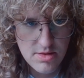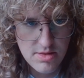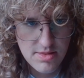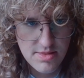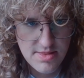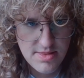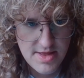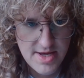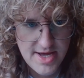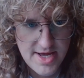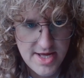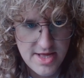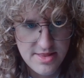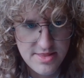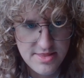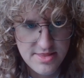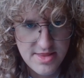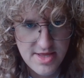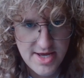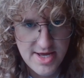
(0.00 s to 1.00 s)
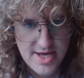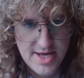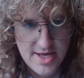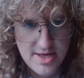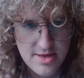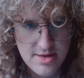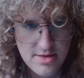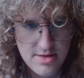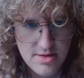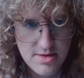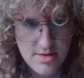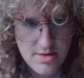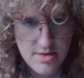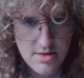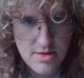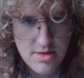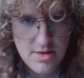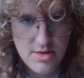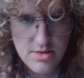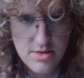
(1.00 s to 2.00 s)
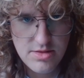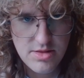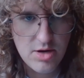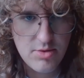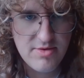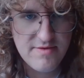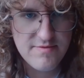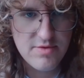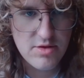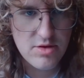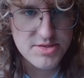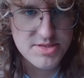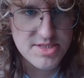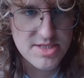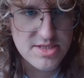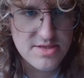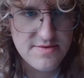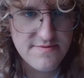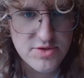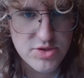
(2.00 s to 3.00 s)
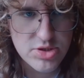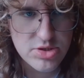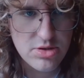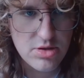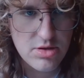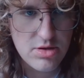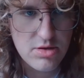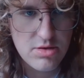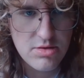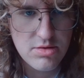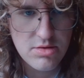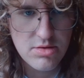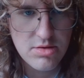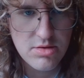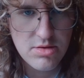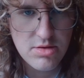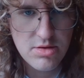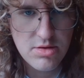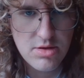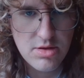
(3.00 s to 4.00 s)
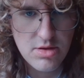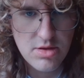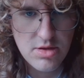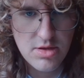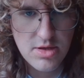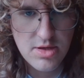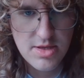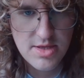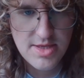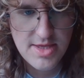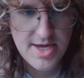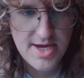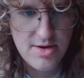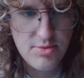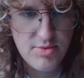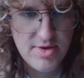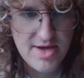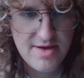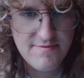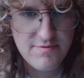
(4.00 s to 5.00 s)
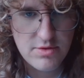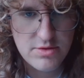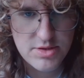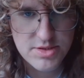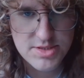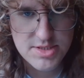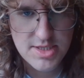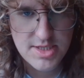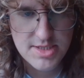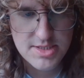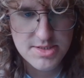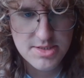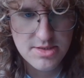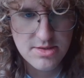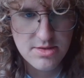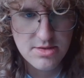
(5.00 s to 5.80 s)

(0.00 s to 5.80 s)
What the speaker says: There. No, we've lost this for sure. Yeah, we have lost this.